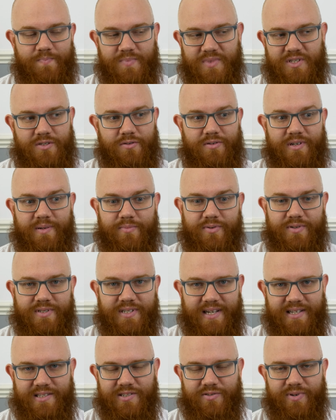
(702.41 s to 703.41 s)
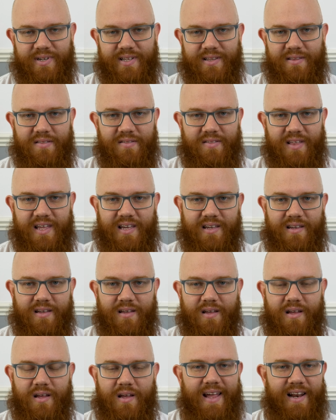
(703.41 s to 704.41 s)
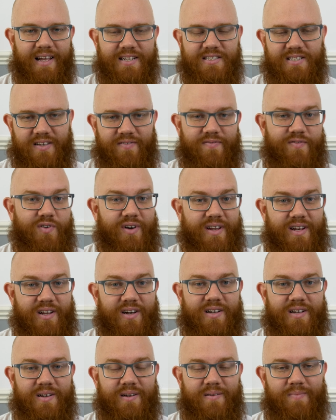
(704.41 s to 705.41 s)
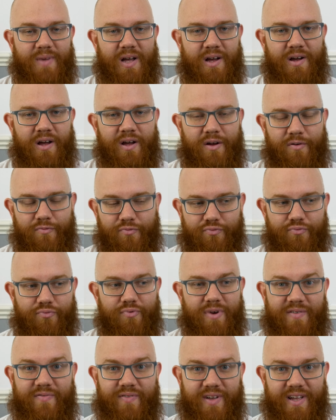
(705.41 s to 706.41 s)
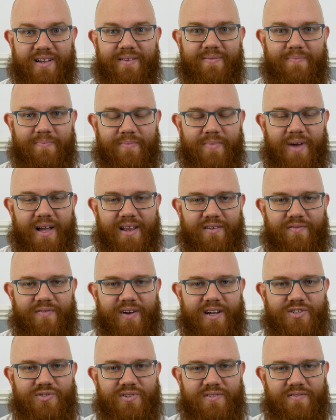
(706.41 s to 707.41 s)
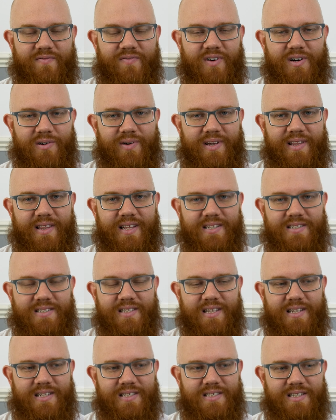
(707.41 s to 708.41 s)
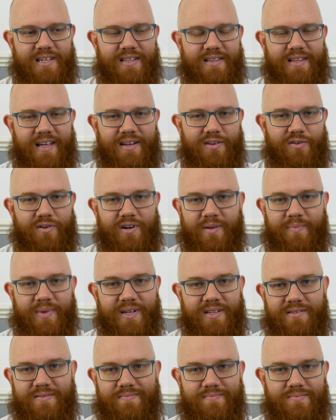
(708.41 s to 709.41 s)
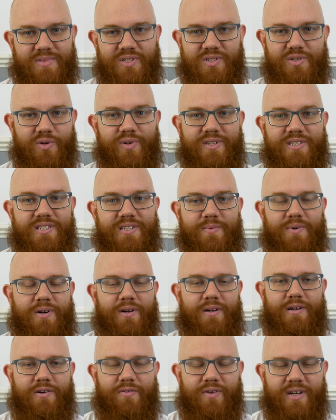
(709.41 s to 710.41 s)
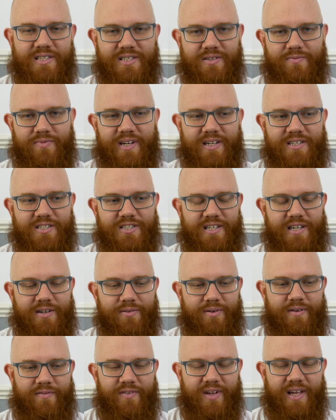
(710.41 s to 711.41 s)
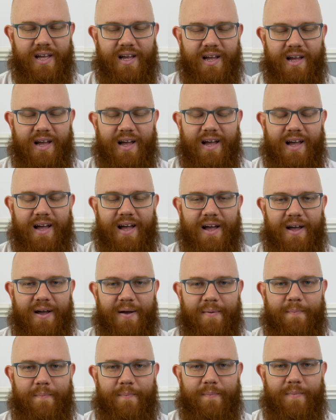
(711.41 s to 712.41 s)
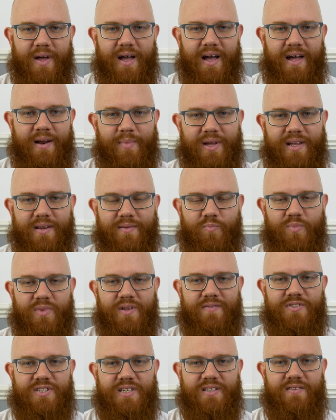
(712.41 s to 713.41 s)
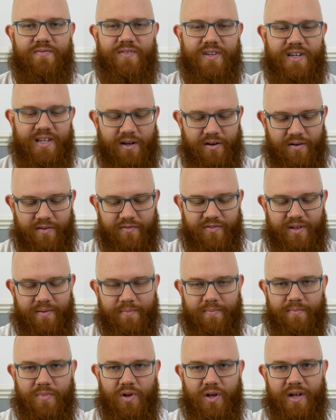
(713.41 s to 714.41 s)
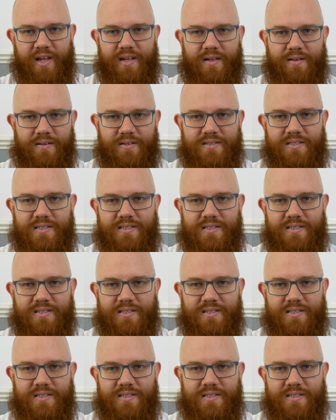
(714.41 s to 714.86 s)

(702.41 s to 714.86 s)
screen protectory thing, unless they find like a horrific manufacturing fault in these things, they're not going to be doing some kind of crazy re-engineering of it. And I mean, you've seen the video of them like